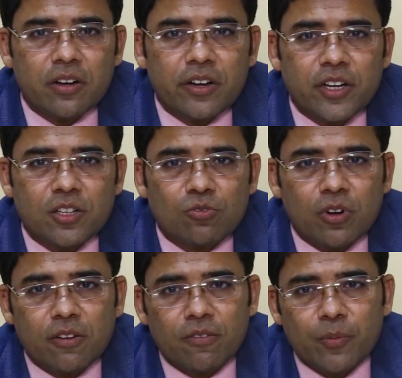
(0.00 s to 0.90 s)
leads
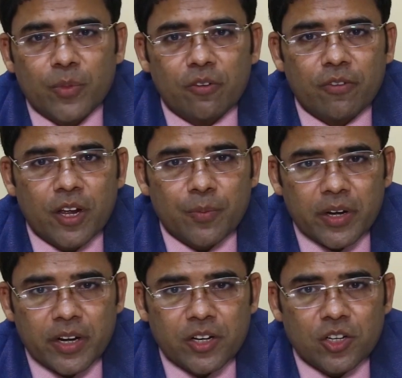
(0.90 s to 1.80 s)
to a development of
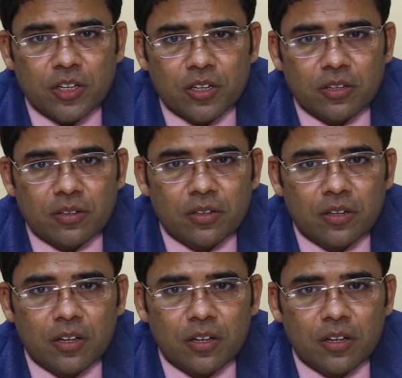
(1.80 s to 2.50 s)
hypertension.